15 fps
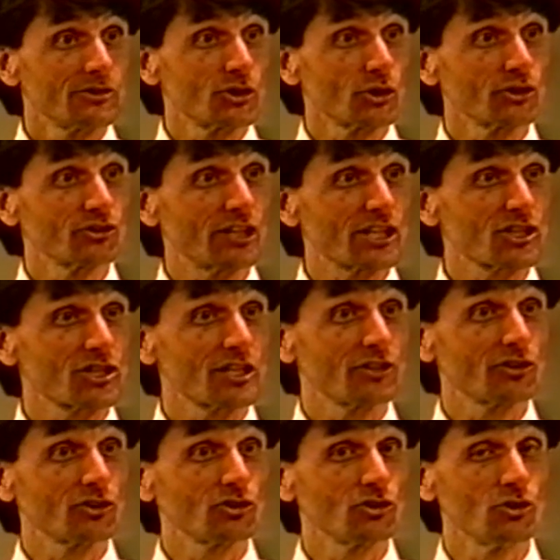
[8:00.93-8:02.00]
Jurisdiction
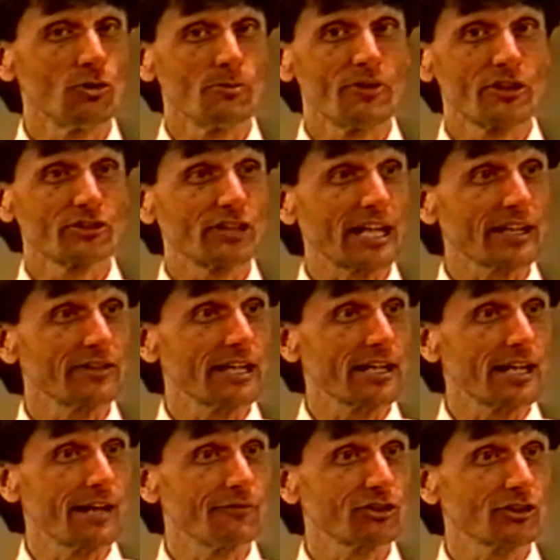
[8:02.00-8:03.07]
is assumed the second they
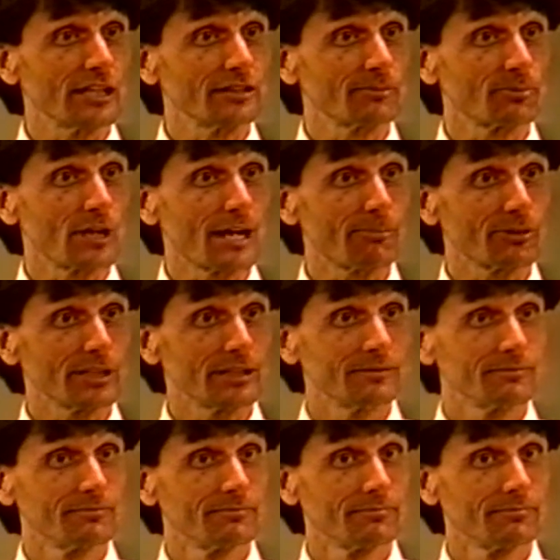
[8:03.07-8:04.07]
confiscate the property.